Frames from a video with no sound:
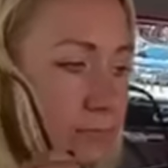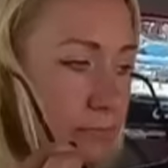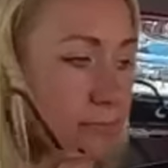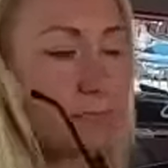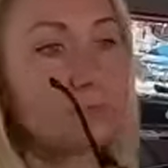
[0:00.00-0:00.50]

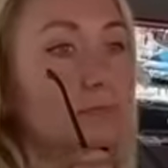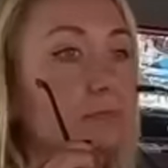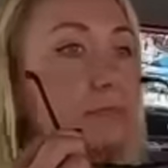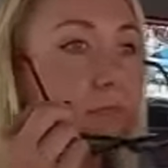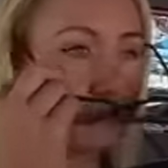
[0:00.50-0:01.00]

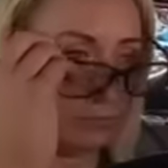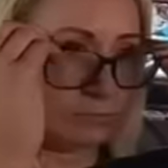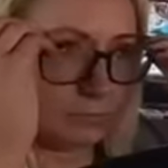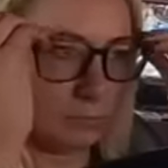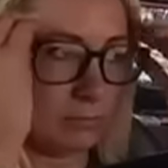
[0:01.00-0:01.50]

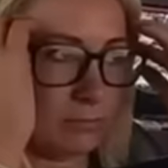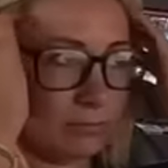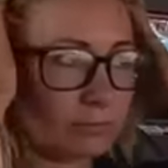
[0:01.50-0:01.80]
Nobody speaks.